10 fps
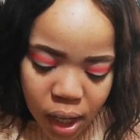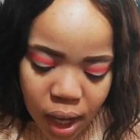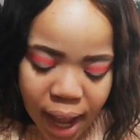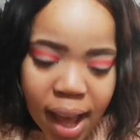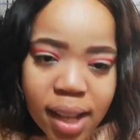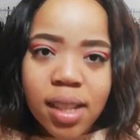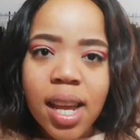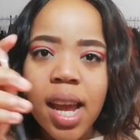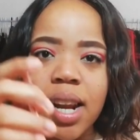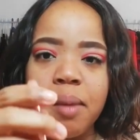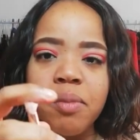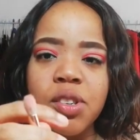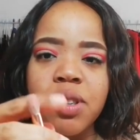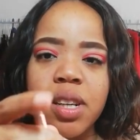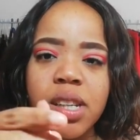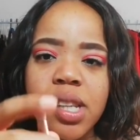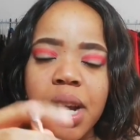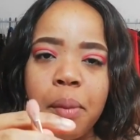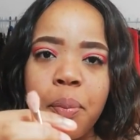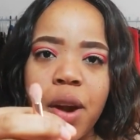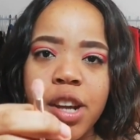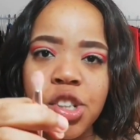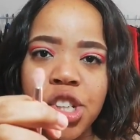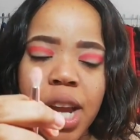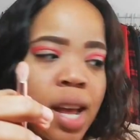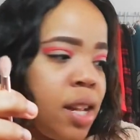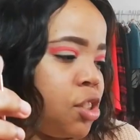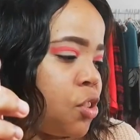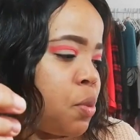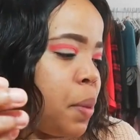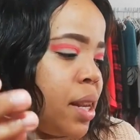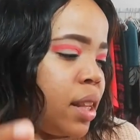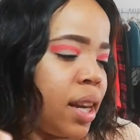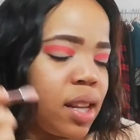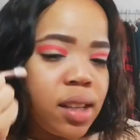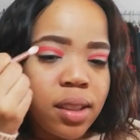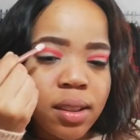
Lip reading: And then I'm just gonna take a brush and just blend that in.